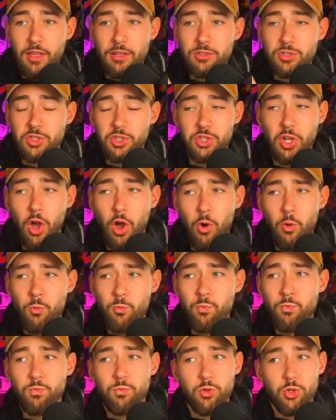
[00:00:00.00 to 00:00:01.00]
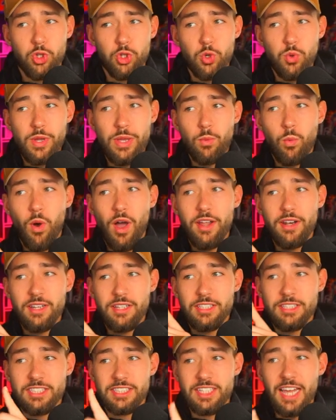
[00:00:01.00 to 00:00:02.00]
So do we want
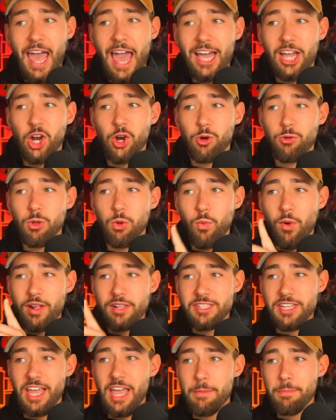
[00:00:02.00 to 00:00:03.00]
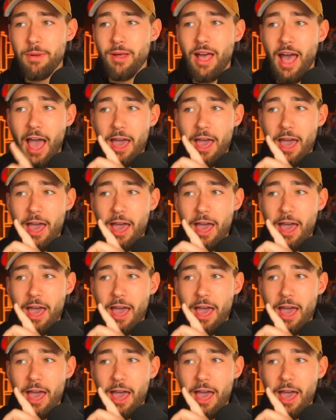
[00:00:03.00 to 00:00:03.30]
Zach or do we want Tampa?